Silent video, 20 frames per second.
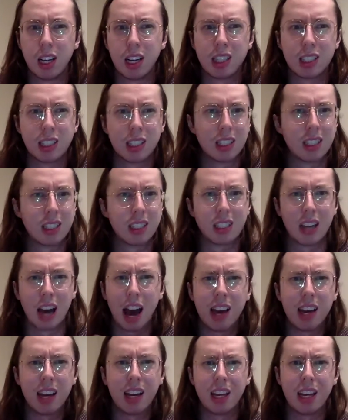a
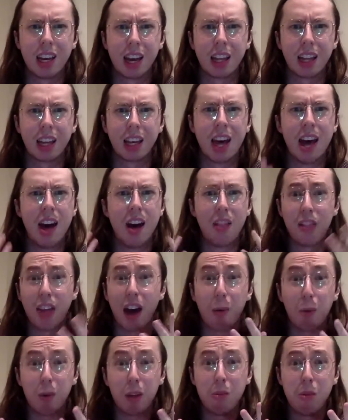society, and like that
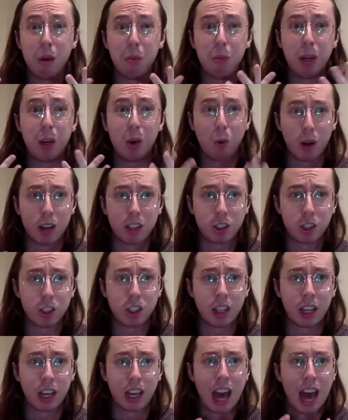really made me question
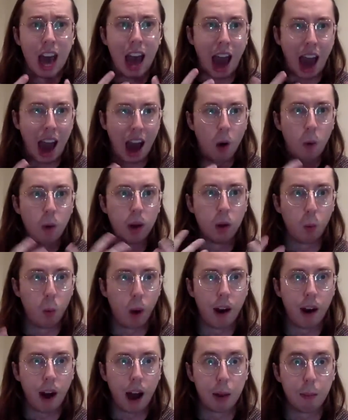like how and
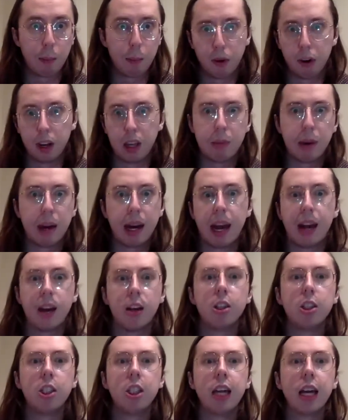where I'm putting my
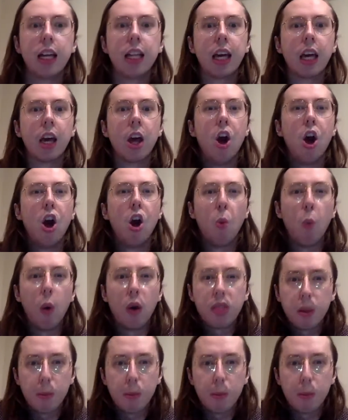energy, and like what the